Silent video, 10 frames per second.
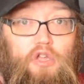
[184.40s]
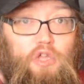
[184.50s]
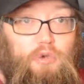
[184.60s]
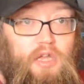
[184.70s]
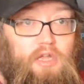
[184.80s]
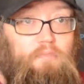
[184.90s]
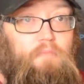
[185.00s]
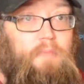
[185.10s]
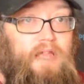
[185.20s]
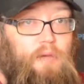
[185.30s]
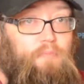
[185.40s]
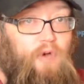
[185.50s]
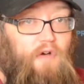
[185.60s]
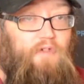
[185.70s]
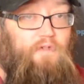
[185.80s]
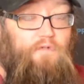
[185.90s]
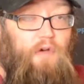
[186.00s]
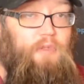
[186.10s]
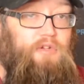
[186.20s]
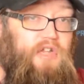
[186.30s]
you can make a profit
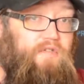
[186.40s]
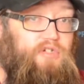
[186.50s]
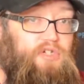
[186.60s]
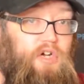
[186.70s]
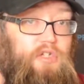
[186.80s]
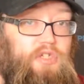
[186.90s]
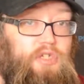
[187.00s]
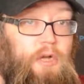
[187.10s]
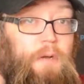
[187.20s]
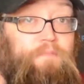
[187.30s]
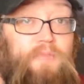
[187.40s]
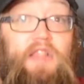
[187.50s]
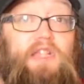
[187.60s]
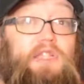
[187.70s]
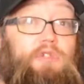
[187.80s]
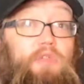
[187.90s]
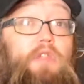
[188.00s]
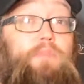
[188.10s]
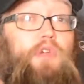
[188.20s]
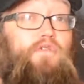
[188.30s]
from those average odds. Now, this is one
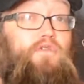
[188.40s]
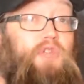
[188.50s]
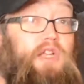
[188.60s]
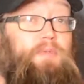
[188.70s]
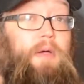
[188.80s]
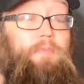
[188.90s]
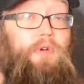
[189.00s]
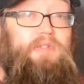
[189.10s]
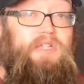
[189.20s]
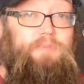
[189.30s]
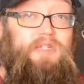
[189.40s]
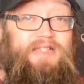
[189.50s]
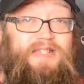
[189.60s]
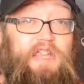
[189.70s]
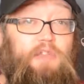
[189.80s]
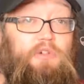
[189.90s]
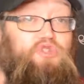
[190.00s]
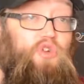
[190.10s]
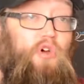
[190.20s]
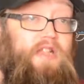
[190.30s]
of the beautiful things about Pro Tipster is that you can
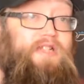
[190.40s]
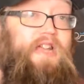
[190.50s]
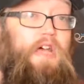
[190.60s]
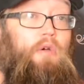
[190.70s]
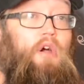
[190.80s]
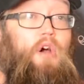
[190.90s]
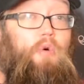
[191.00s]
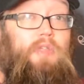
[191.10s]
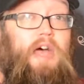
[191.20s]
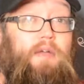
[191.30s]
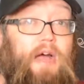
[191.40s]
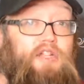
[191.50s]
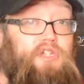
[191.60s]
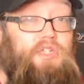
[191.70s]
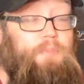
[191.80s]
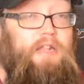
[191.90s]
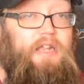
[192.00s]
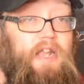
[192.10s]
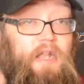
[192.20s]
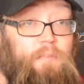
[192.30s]
try this out without actually
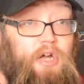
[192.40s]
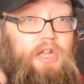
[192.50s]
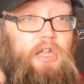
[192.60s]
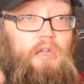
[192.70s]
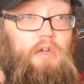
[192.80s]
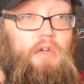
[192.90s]
spending any money.